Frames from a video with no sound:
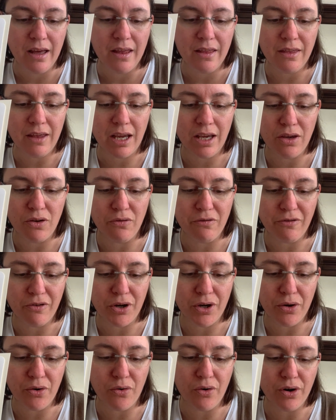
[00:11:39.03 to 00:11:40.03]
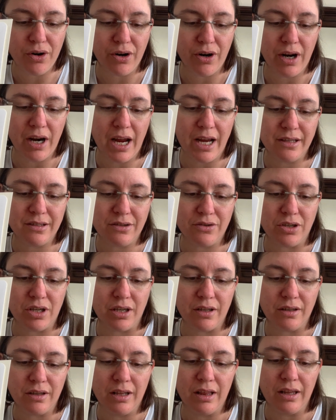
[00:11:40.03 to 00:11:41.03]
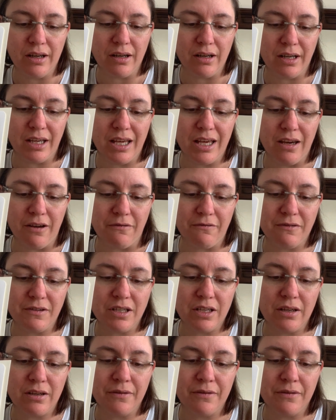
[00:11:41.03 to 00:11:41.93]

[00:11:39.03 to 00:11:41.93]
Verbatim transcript: thank you for your order extra little gift